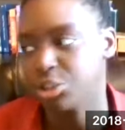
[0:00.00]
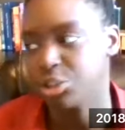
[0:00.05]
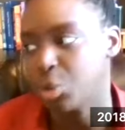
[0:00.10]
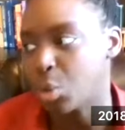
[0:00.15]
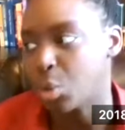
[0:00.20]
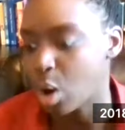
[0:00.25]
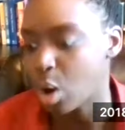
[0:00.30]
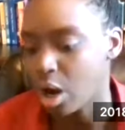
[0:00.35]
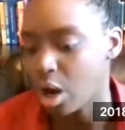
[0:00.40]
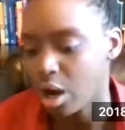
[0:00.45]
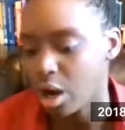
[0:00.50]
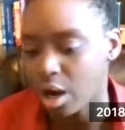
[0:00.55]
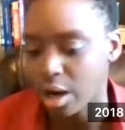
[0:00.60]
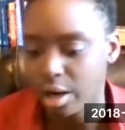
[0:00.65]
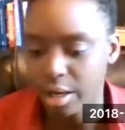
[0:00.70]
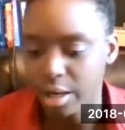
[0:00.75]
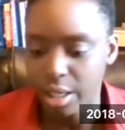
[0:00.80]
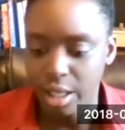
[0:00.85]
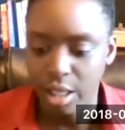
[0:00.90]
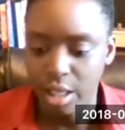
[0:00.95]
or,
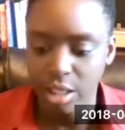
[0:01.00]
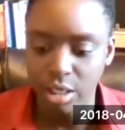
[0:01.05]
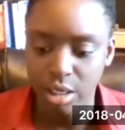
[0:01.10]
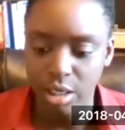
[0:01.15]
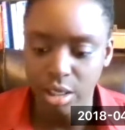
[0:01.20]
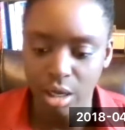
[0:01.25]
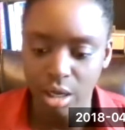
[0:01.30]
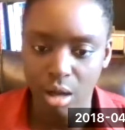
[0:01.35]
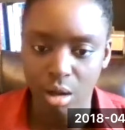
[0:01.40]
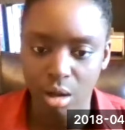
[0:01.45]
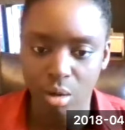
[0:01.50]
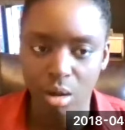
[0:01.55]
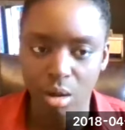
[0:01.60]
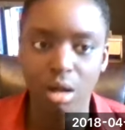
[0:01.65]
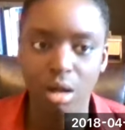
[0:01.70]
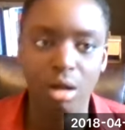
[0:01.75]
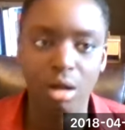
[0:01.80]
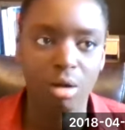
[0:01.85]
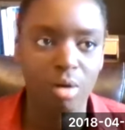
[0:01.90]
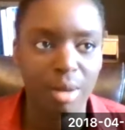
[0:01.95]
you know,
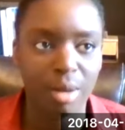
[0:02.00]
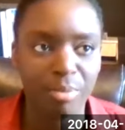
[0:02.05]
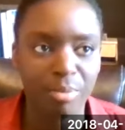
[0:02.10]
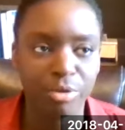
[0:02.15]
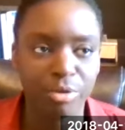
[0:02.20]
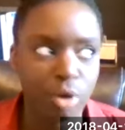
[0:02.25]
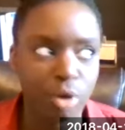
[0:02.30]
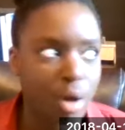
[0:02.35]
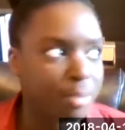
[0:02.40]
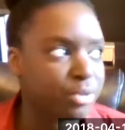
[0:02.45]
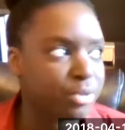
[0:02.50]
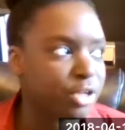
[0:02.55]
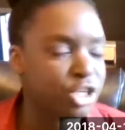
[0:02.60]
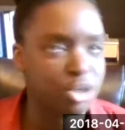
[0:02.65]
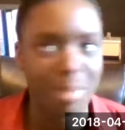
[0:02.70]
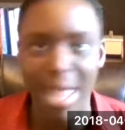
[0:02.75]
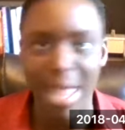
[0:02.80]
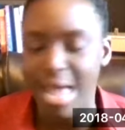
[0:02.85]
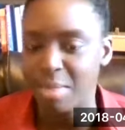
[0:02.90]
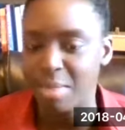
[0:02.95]
oh, I'm so, I'm such a
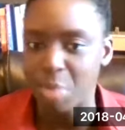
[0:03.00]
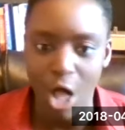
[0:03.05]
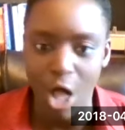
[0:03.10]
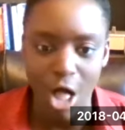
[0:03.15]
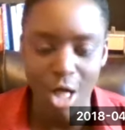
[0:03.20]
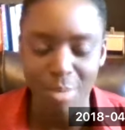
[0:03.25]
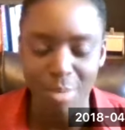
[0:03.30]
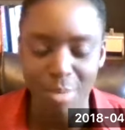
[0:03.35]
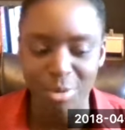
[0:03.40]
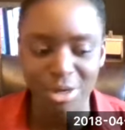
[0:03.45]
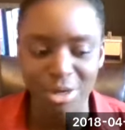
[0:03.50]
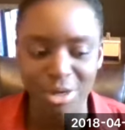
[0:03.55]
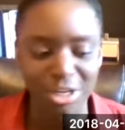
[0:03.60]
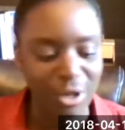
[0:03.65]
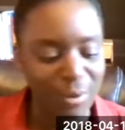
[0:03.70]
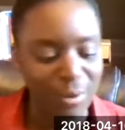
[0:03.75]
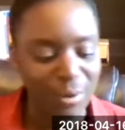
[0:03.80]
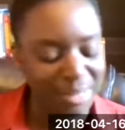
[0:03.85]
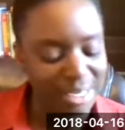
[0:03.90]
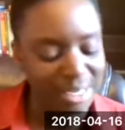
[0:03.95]
bad mom, or, you
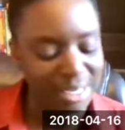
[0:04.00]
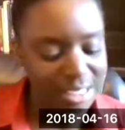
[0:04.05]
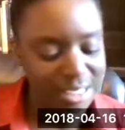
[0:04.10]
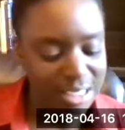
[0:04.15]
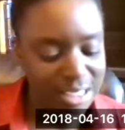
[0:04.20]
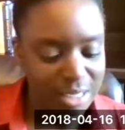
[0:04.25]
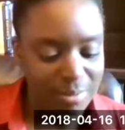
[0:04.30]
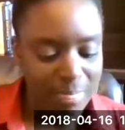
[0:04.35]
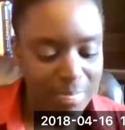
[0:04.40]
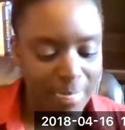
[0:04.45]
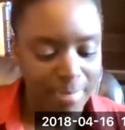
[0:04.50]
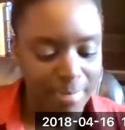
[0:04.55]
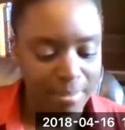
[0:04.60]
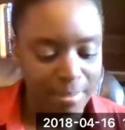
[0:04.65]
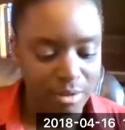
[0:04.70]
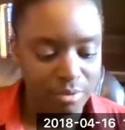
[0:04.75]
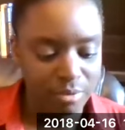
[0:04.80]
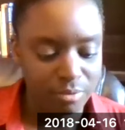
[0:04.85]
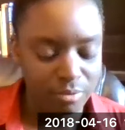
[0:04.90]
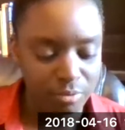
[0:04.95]
know, but
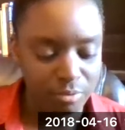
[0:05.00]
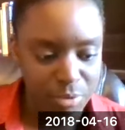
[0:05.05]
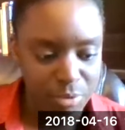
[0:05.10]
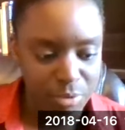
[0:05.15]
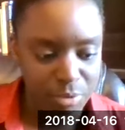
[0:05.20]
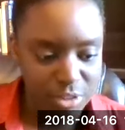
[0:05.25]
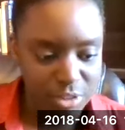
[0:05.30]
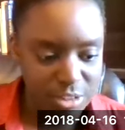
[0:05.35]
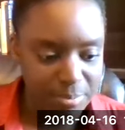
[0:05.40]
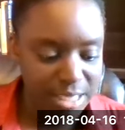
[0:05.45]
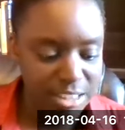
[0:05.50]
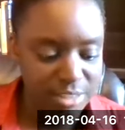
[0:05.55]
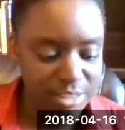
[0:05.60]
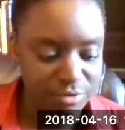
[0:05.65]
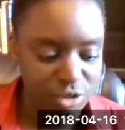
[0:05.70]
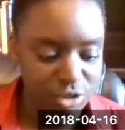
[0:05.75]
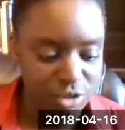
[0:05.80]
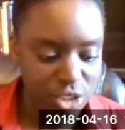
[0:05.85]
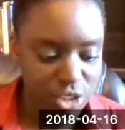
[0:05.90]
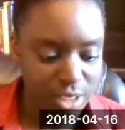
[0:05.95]
perspective
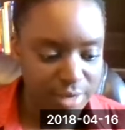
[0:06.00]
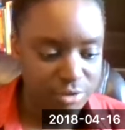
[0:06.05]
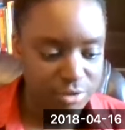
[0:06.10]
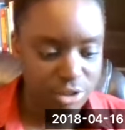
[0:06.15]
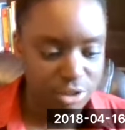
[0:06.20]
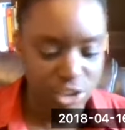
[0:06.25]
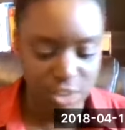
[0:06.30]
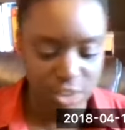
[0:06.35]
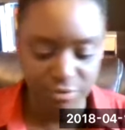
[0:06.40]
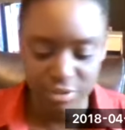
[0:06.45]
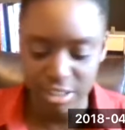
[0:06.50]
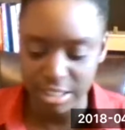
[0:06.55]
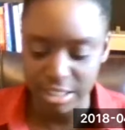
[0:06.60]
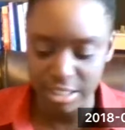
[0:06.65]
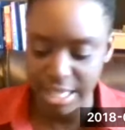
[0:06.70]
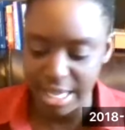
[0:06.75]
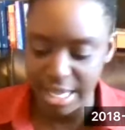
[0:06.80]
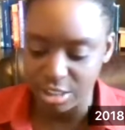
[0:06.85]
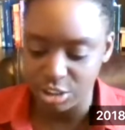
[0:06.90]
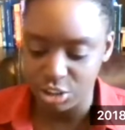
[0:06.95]
shift, shifting
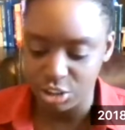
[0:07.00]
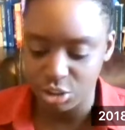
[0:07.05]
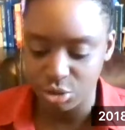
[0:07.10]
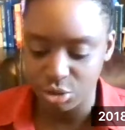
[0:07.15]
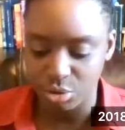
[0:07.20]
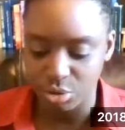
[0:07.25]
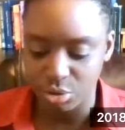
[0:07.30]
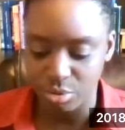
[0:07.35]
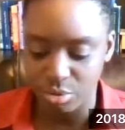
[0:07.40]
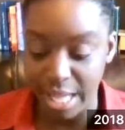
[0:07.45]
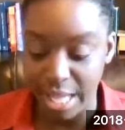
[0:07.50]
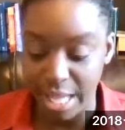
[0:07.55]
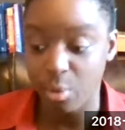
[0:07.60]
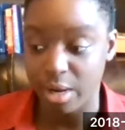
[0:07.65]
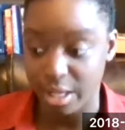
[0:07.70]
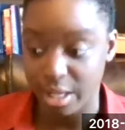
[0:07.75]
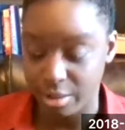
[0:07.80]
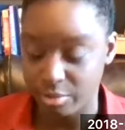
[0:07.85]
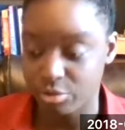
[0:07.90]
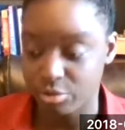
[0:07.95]
that into now when
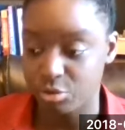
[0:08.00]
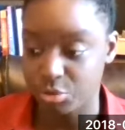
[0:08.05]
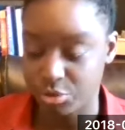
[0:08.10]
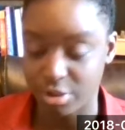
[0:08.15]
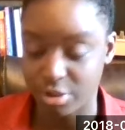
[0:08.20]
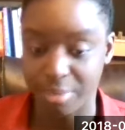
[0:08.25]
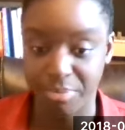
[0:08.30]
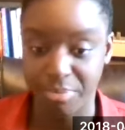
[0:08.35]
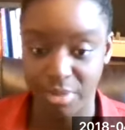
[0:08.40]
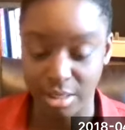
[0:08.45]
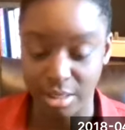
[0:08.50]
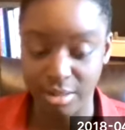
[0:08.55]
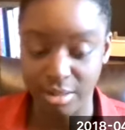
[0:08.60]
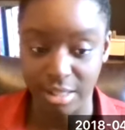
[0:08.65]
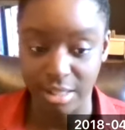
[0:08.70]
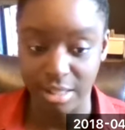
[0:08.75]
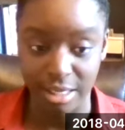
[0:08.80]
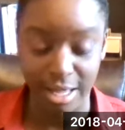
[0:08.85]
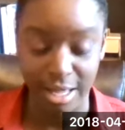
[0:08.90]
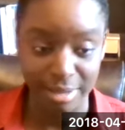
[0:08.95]
I do something
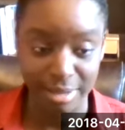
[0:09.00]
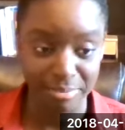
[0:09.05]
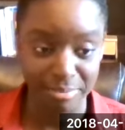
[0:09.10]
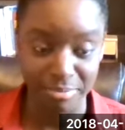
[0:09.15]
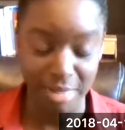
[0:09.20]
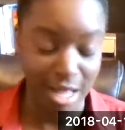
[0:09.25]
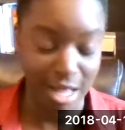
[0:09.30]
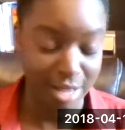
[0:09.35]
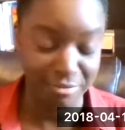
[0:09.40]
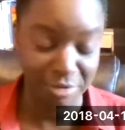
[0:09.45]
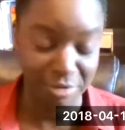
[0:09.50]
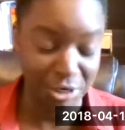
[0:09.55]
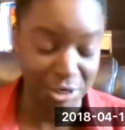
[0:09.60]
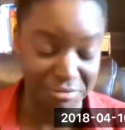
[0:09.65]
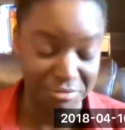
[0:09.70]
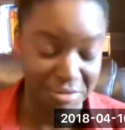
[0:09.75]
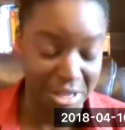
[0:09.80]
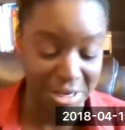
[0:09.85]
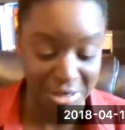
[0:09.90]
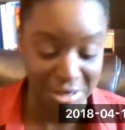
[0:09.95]
that I'm not very
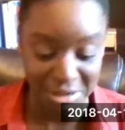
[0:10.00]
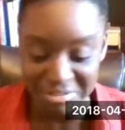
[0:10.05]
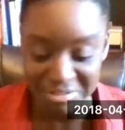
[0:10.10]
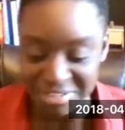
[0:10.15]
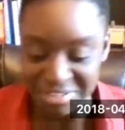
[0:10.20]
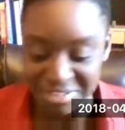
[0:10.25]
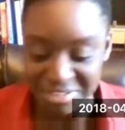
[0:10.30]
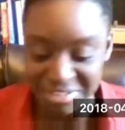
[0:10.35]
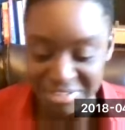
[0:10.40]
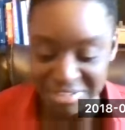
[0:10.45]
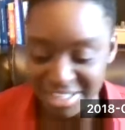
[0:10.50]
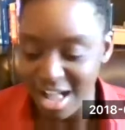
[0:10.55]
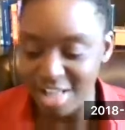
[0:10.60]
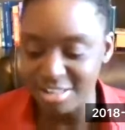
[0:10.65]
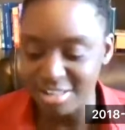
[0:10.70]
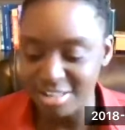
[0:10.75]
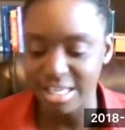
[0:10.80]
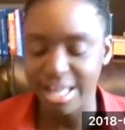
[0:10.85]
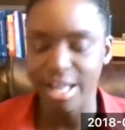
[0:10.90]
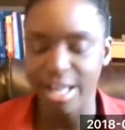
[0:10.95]
fond of, I'll
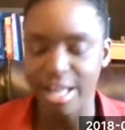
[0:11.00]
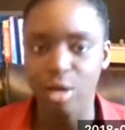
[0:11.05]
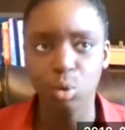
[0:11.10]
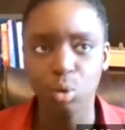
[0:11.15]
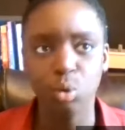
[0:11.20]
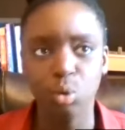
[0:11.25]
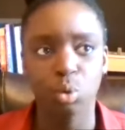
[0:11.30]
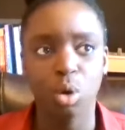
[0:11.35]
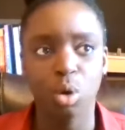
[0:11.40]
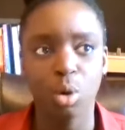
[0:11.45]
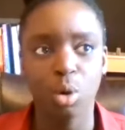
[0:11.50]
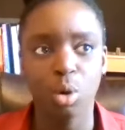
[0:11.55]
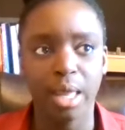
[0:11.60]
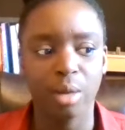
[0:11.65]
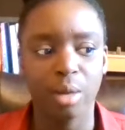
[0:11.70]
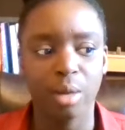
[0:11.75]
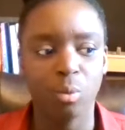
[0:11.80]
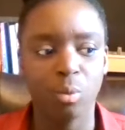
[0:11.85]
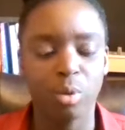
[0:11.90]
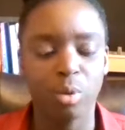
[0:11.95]
say, oh,
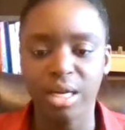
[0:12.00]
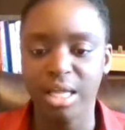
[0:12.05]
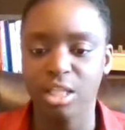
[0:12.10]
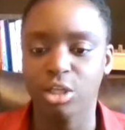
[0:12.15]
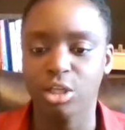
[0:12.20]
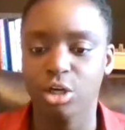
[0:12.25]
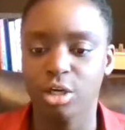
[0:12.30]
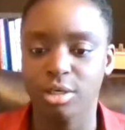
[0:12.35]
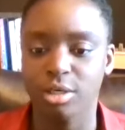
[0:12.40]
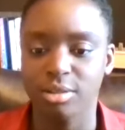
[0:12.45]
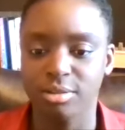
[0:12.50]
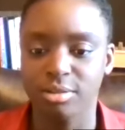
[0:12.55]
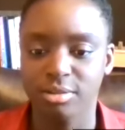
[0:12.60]
okay, what did I learn?